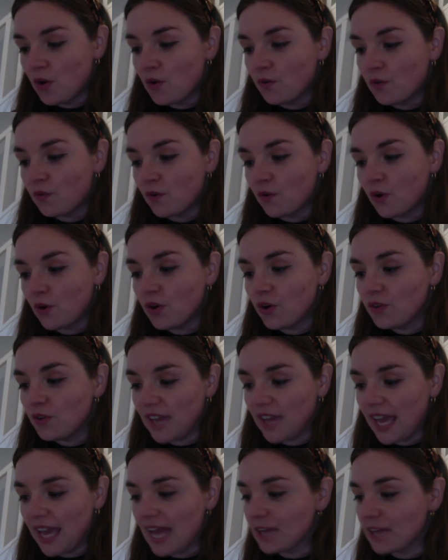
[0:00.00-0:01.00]
for
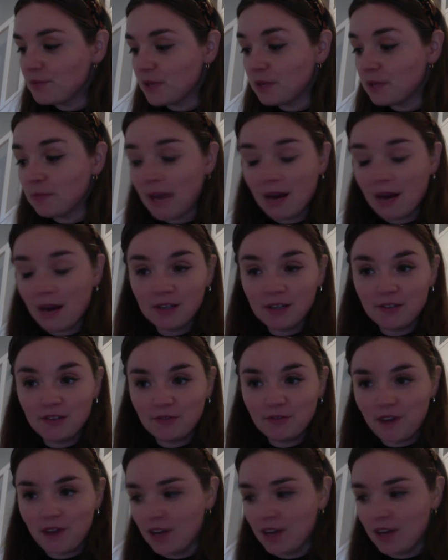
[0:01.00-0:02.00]
they had been married
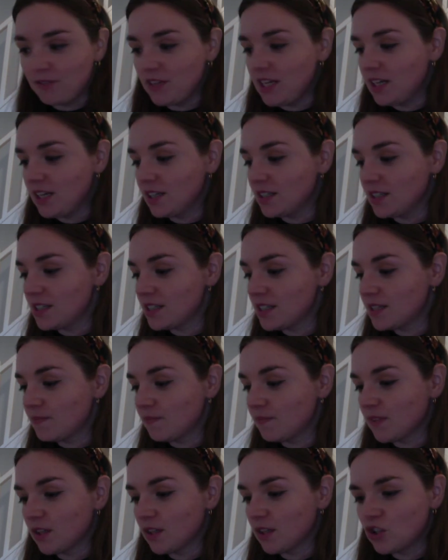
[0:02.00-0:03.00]
5 years,
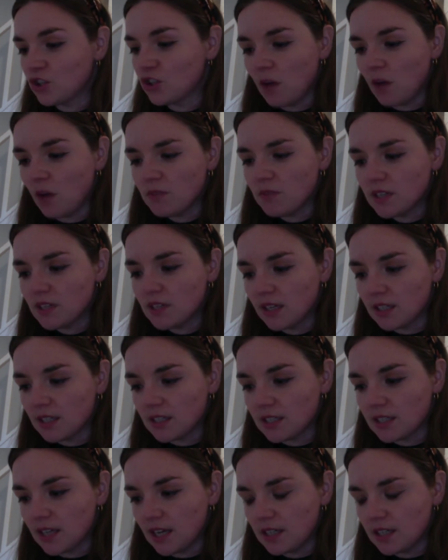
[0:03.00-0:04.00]
jumped and
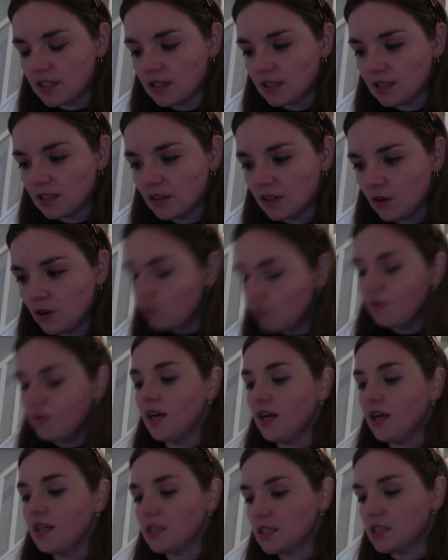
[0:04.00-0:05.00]
said, all
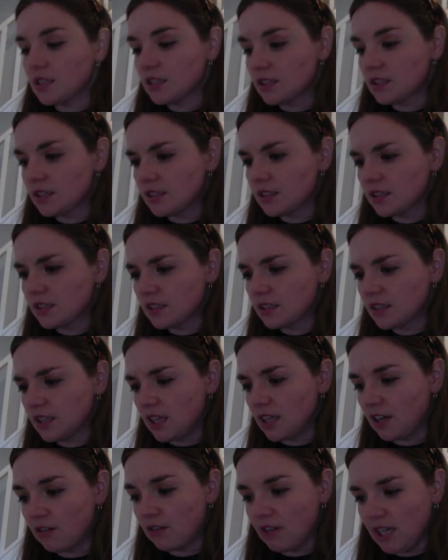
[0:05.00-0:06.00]
right,
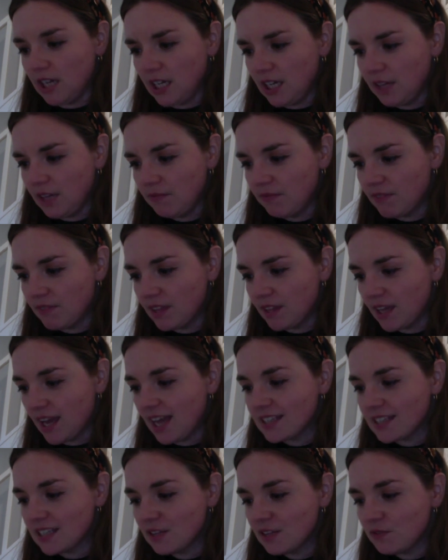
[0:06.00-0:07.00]
angrily,
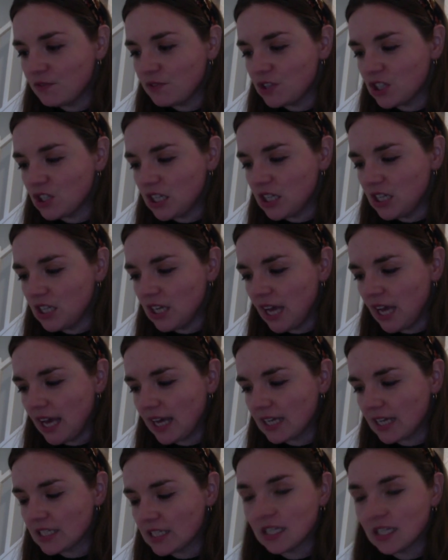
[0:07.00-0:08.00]
as if she
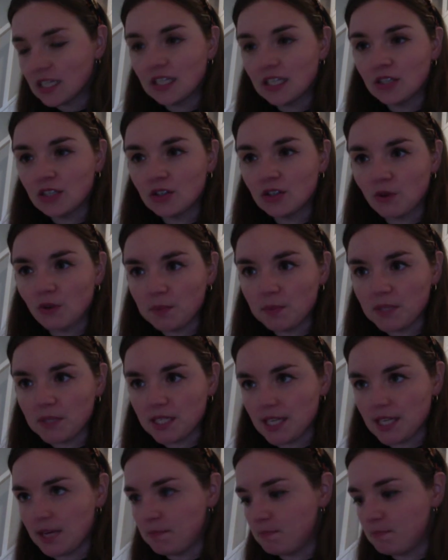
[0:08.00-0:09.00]
had interrupted
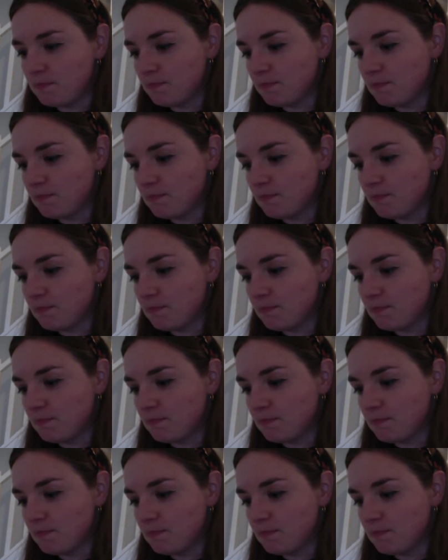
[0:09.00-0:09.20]
him.